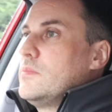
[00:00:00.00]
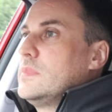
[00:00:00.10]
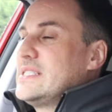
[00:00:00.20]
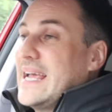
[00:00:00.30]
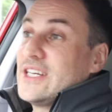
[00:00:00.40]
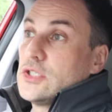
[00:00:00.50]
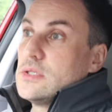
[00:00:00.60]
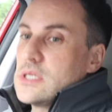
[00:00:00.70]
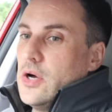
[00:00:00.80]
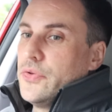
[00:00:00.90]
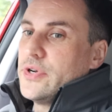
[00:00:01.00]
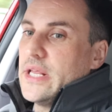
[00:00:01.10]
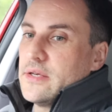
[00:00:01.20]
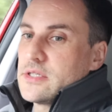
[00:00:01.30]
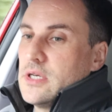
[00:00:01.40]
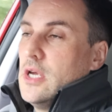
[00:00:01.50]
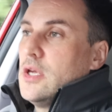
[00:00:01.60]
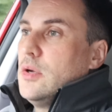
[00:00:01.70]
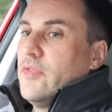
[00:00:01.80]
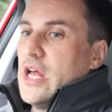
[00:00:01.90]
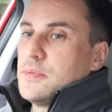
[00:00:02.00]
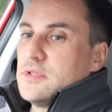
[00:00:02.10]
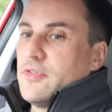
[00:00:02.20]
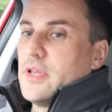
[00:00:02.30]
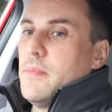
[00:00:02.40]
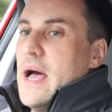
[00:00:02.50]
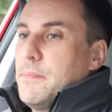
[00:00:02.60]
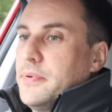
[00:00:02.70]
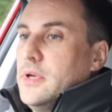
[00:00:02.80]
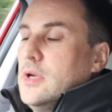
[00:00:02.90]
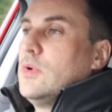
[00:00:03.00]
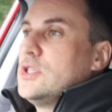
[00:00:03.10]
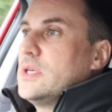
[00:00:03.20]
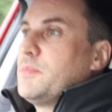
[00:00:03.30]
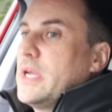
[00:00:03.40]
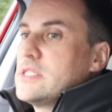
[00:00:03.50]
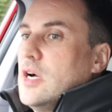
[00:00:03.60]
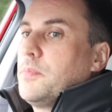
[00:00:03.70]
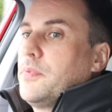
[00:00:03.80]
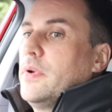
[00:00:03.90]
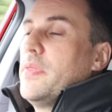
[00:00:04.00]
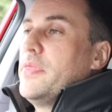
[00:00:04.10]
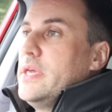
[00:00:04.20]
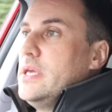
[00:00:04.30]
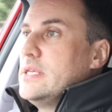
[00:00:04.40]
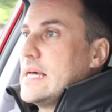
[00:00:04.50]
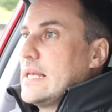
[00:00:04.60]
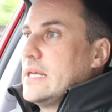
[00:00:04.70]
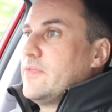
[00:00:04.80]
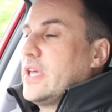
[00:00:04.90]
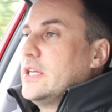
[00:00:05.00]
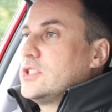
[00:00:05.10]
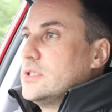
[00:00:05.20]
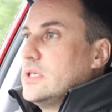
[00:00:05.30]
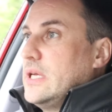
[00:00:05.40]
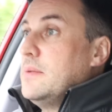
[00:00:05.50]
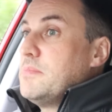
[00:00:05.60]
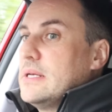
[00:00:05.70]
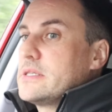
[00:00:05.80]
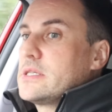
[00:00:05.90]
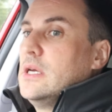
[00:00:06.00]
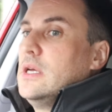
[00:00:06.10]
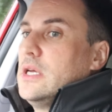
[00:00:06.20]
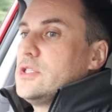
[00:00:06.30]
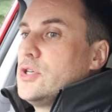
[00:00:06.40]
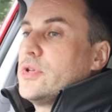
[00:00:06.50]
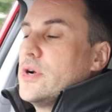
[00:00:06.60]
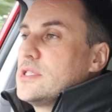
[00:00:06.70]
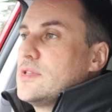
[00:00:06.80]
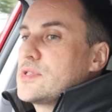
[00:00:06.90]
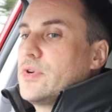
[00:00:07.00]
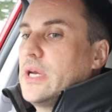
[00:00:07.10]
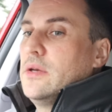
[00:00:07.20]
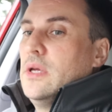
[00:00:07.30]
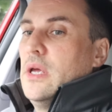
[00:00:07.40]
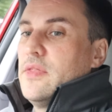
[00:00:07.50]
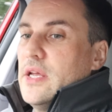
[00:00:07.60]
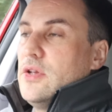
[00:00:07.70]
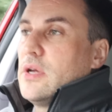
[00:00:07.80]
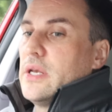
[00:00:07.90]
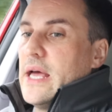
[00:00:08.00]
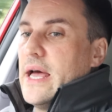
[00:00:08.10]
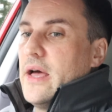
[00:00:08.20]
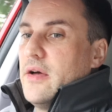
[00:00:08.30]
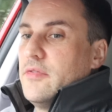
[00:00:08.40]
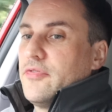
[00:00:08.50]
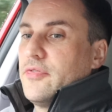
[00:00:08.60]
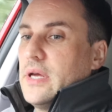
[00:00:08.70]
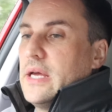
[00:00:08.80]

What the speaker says: sections underneath it. You have an option for the map, which brings up the satellite navigation inbuilt 2/3 of the screen. Then you can have